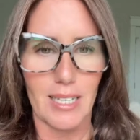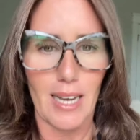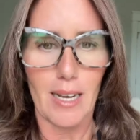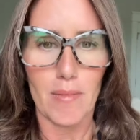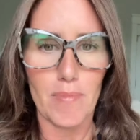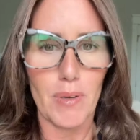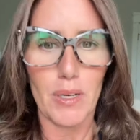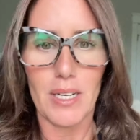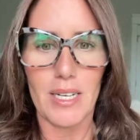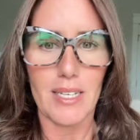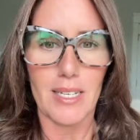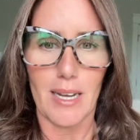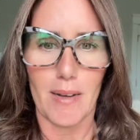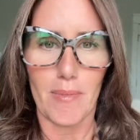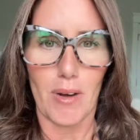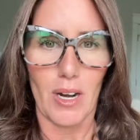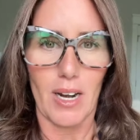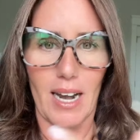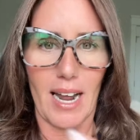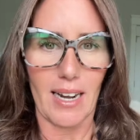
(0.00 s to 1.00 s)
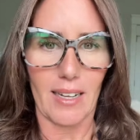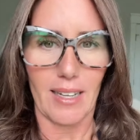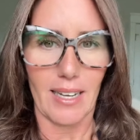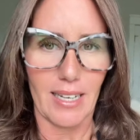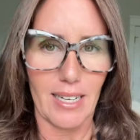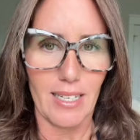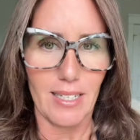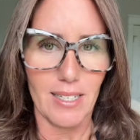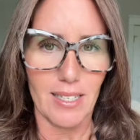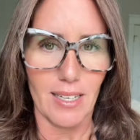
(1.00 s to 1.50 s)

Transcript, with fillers: I can put his name on it and act like he